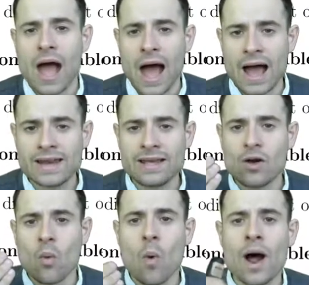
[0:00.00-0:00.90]

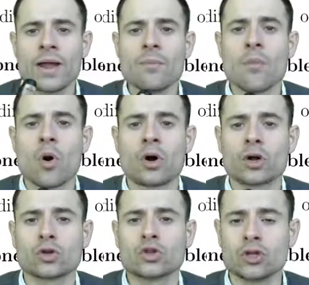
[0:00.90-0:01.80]
Adding one more
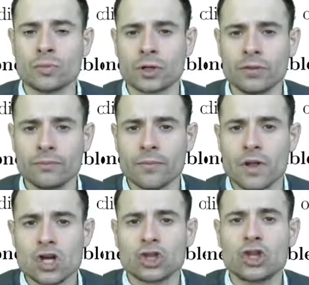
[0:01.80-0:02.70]
consumer
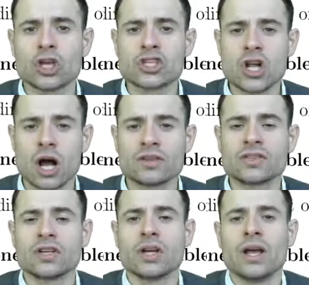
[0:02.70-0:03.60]
does
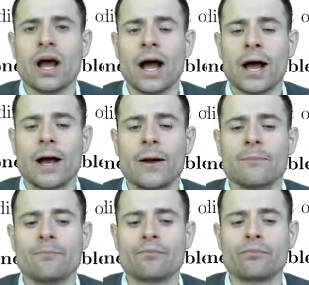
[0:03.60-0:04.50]
not
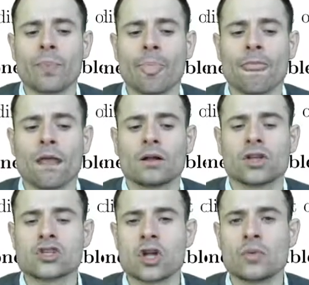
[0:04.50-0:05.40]

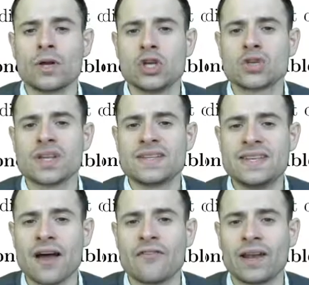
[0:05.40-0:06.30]
reduce
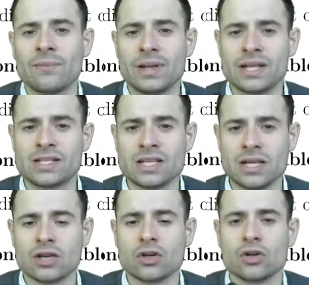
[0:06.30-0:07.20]
the
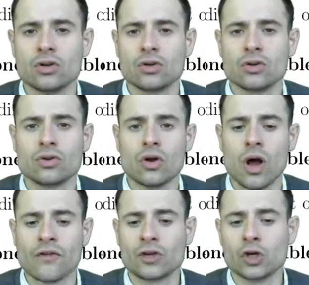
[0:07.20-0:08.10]
availability
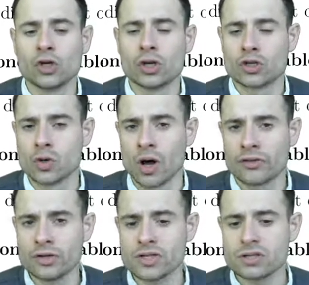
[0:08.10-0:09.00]
of the good to
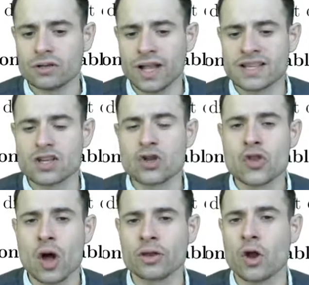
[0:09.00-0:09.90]
others. That's
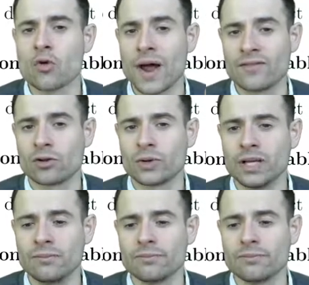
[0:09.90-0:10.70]
non-rivalry.